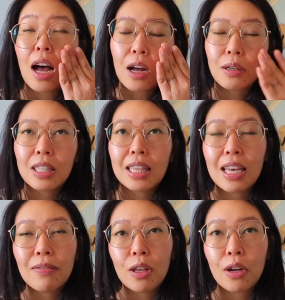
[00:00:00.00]
I'll
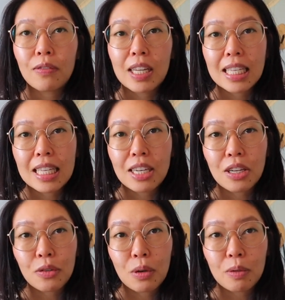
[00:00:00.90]
leave a lot of links in
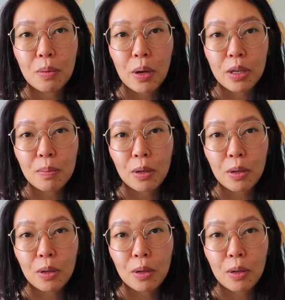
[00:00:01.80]
the description box